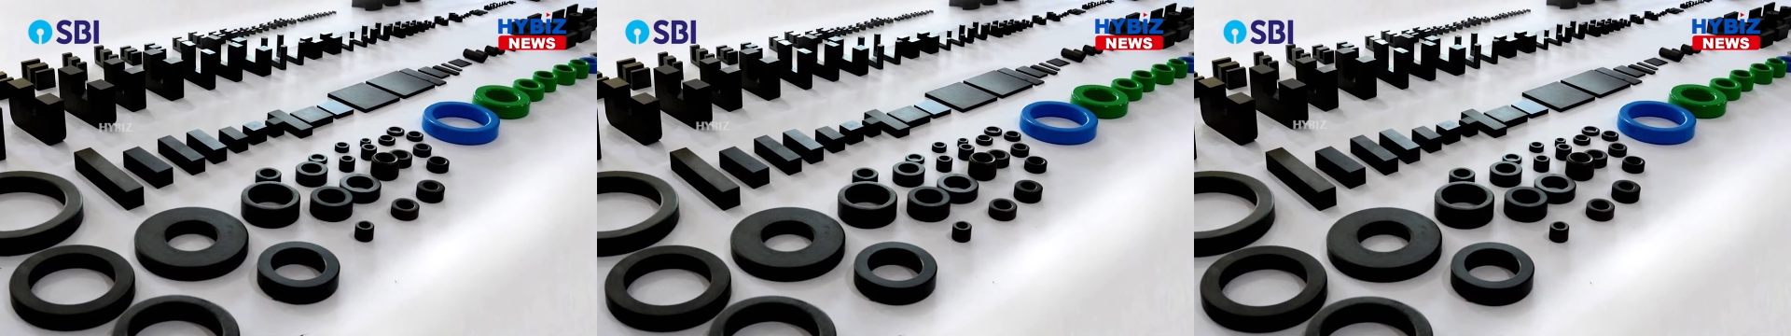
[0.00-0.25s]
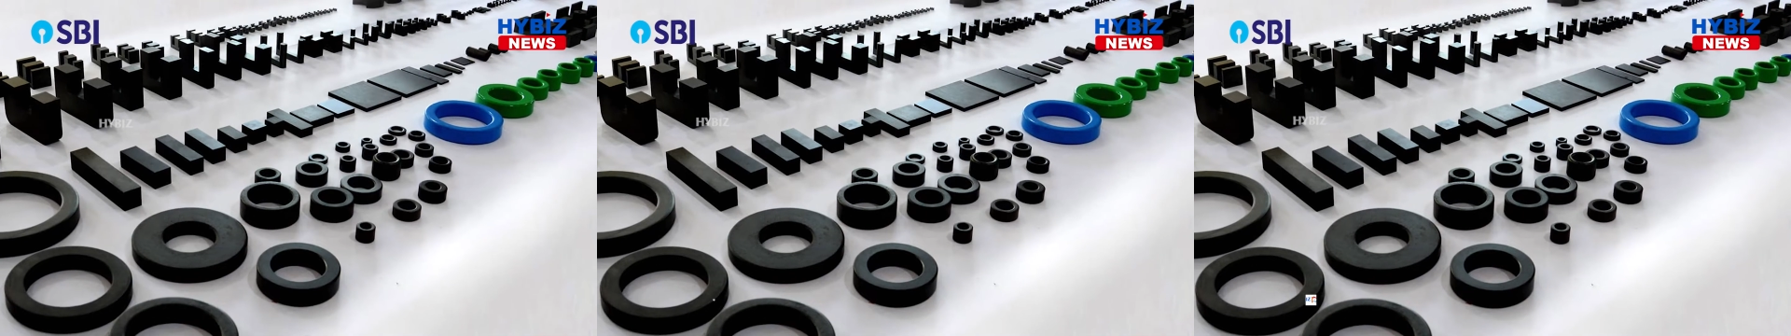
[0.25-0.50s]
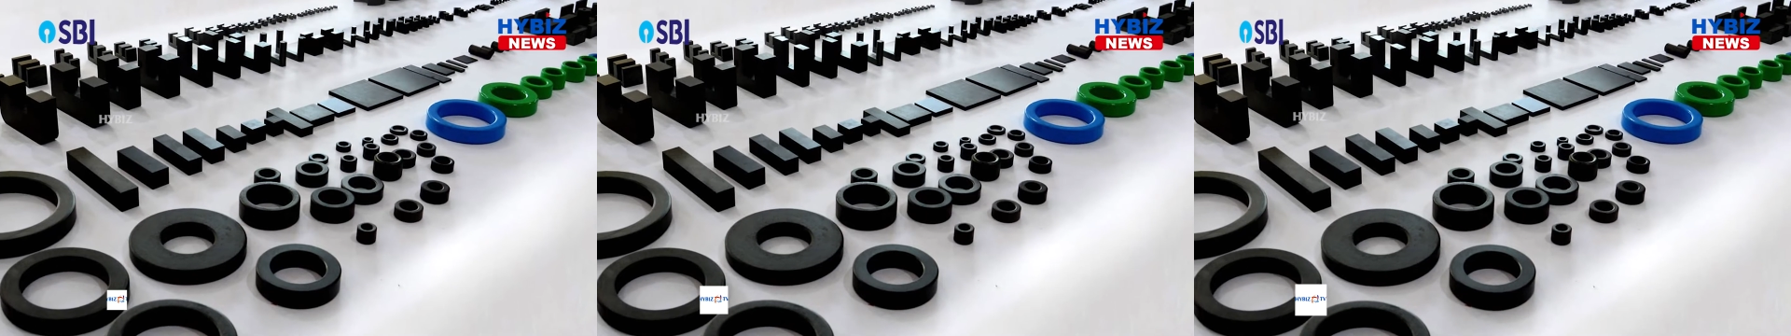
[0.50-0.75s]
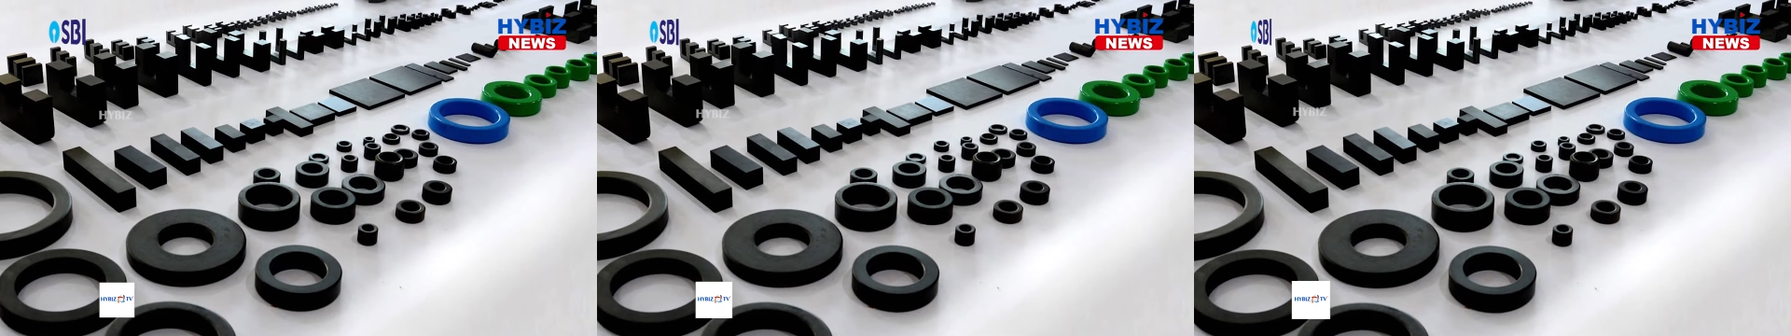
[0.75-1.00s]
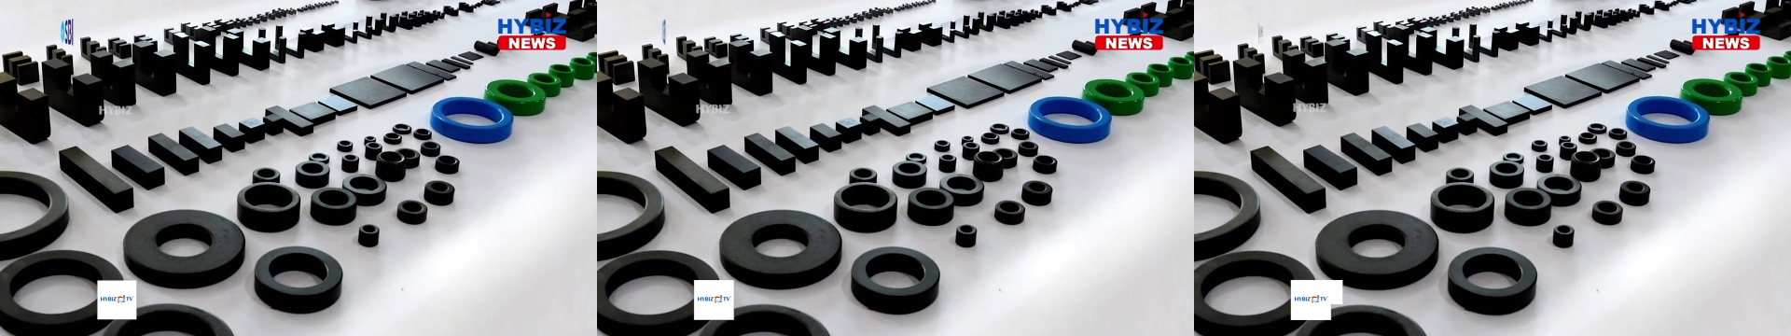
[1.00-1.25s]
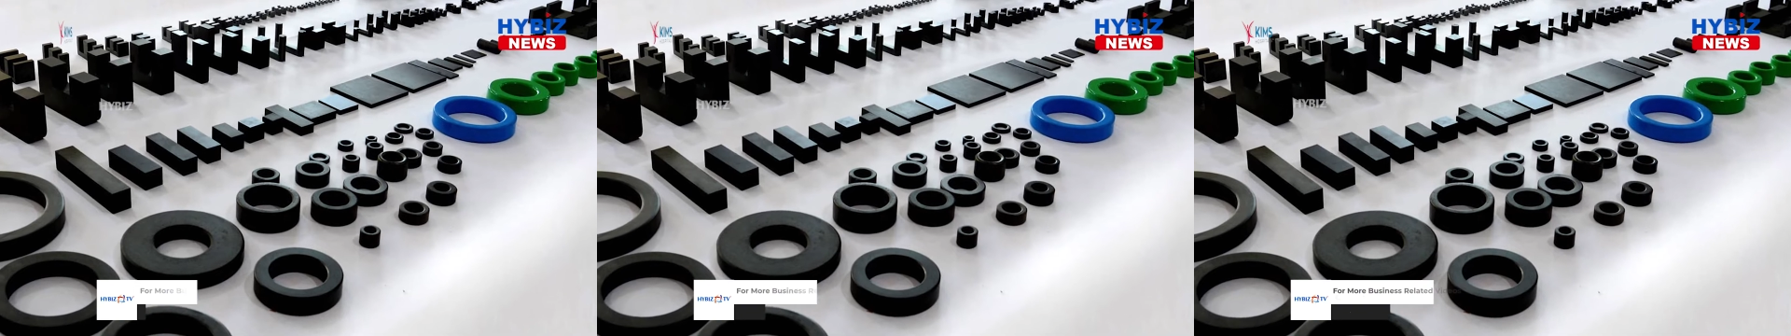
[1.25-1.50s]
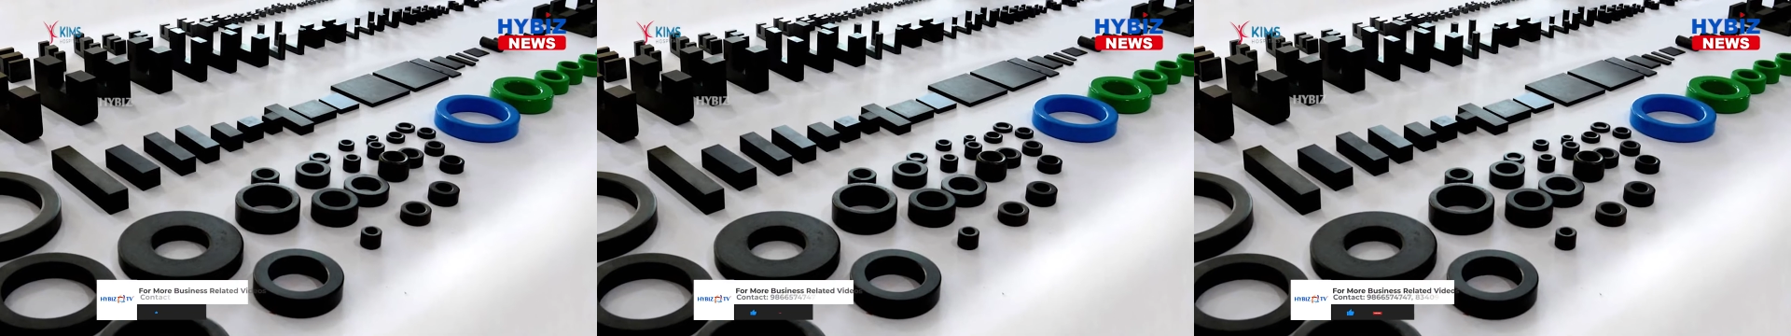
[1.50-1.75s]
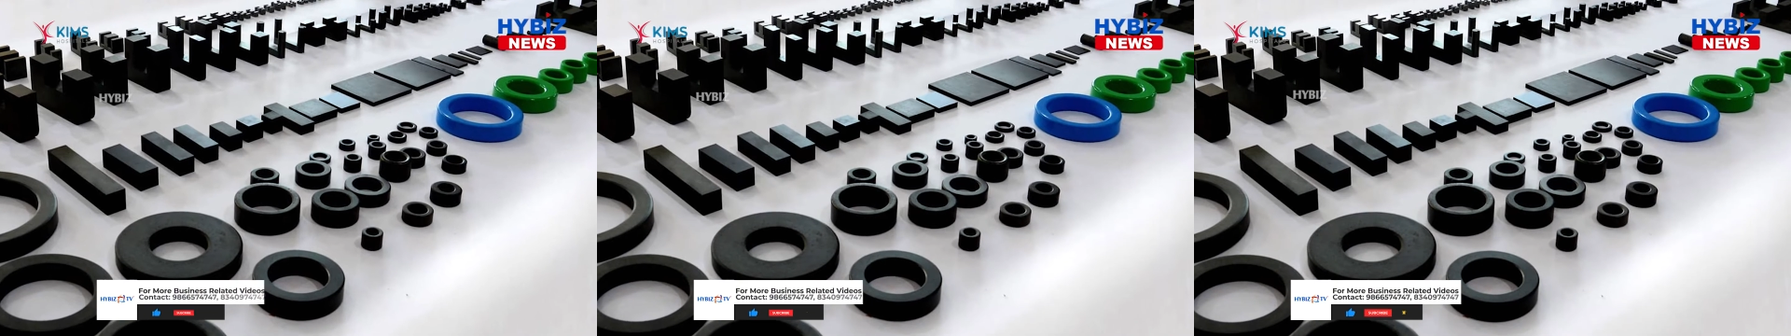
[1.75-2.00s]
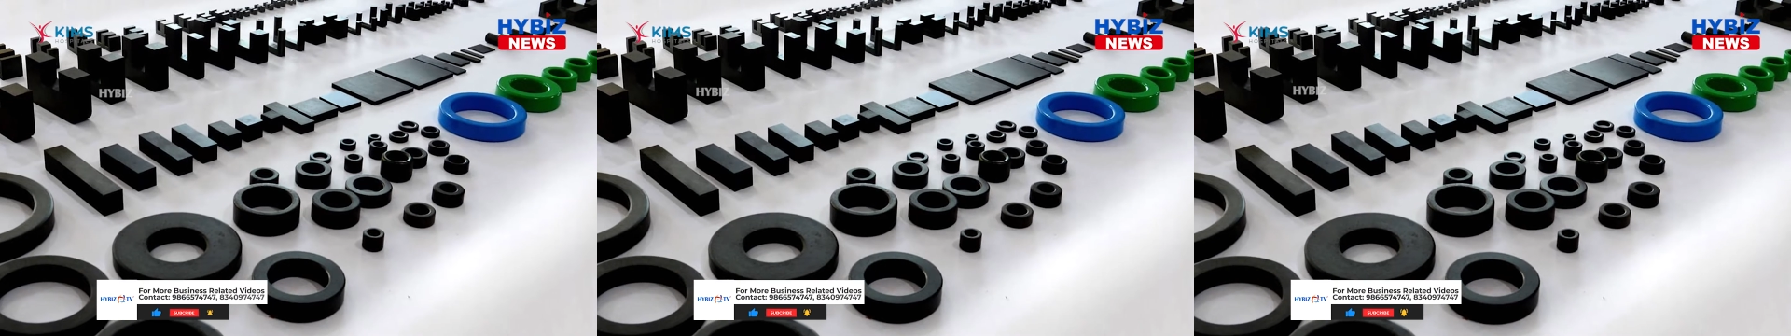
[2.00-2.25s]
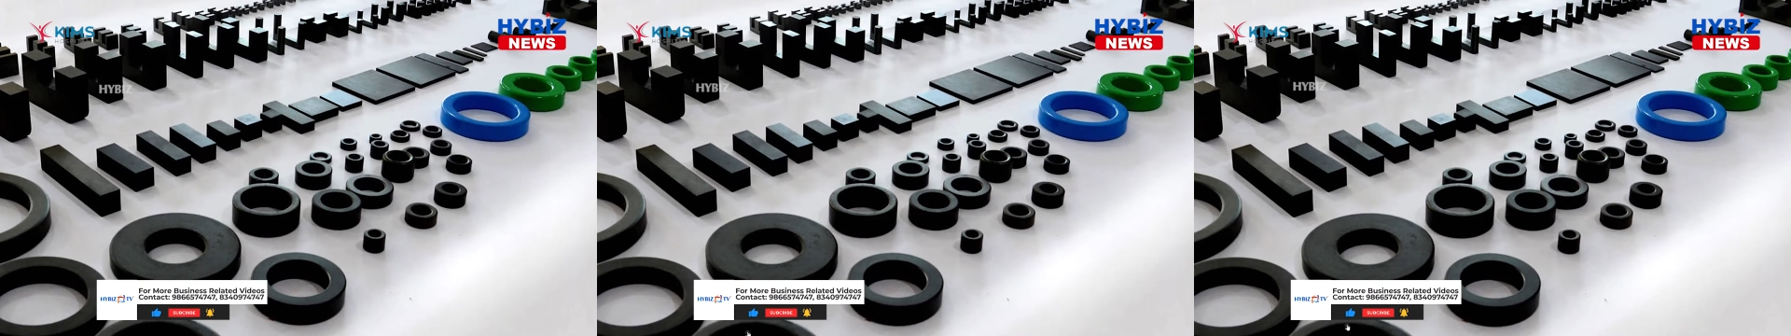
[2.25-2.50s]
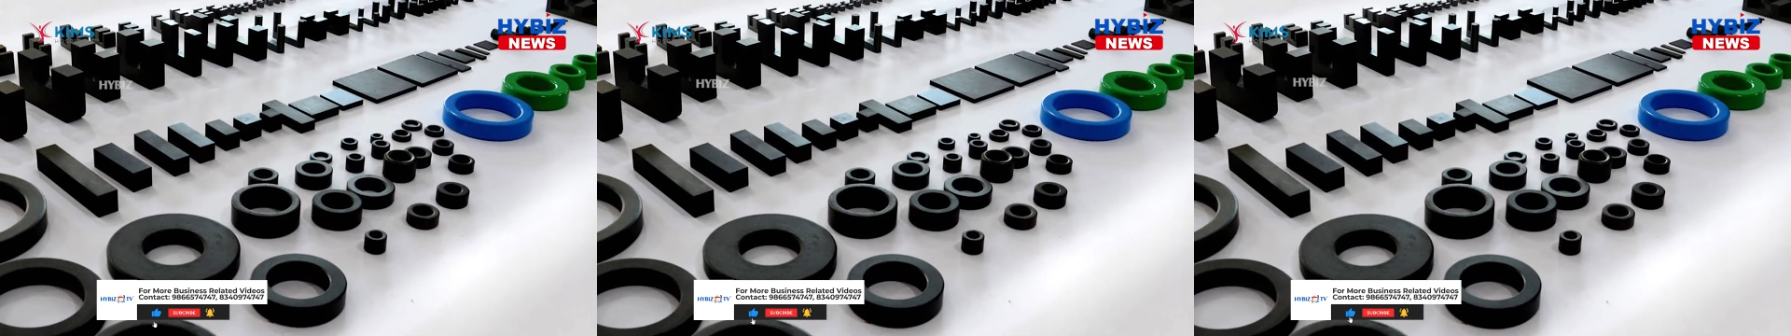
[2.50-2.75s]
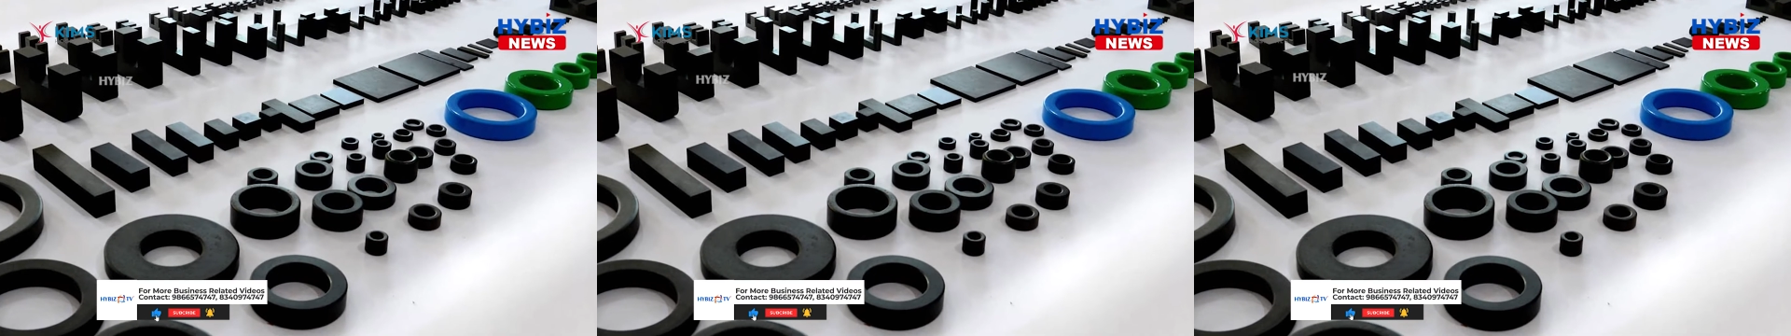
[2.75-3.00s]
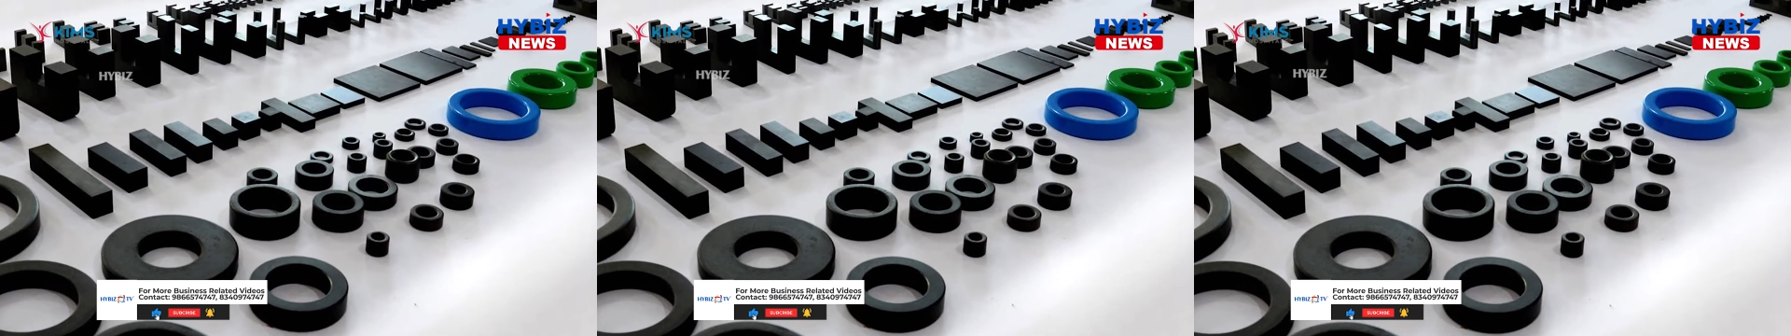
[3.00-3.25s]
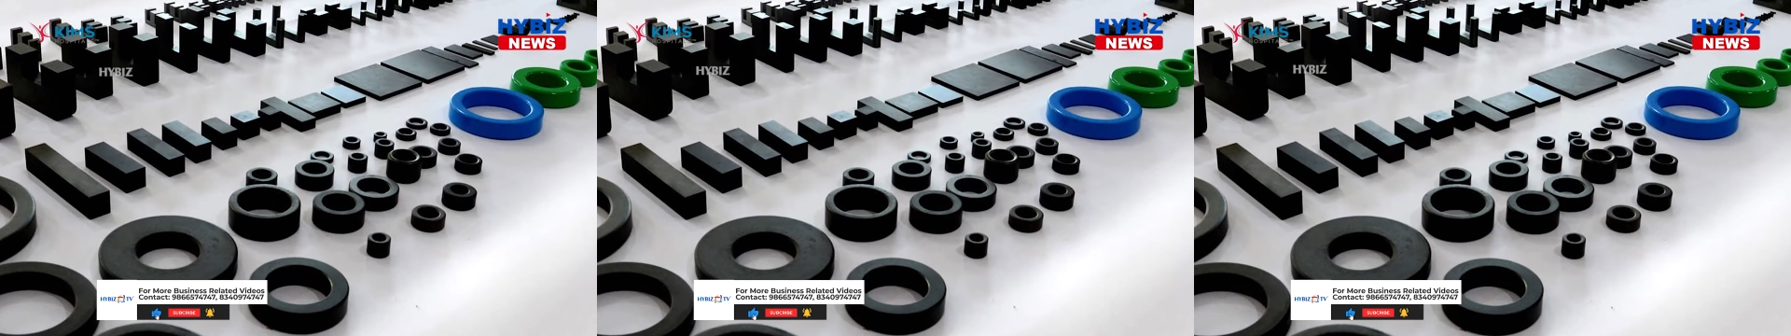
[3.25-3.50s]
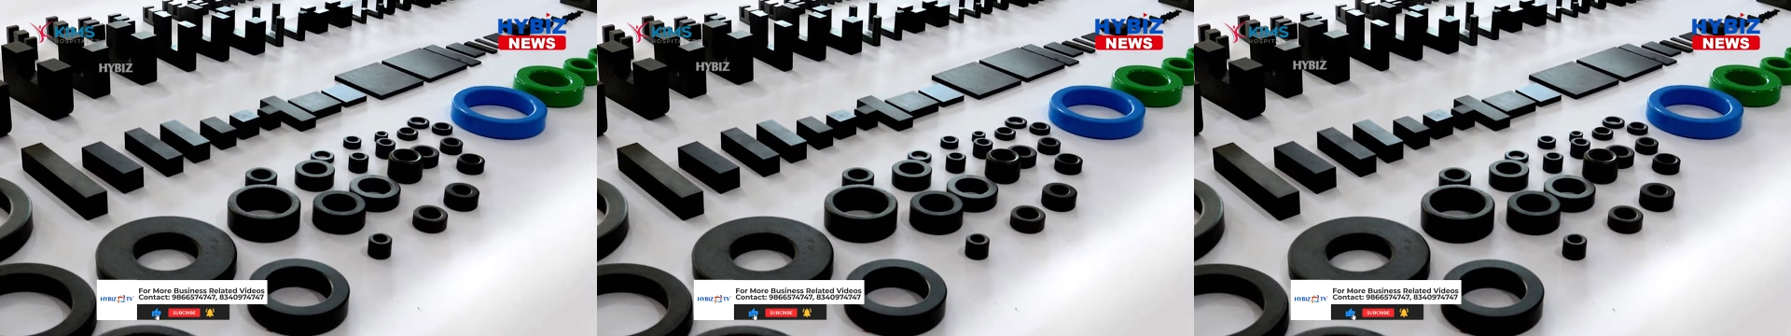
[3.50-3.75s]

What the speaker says: (no speaker visible)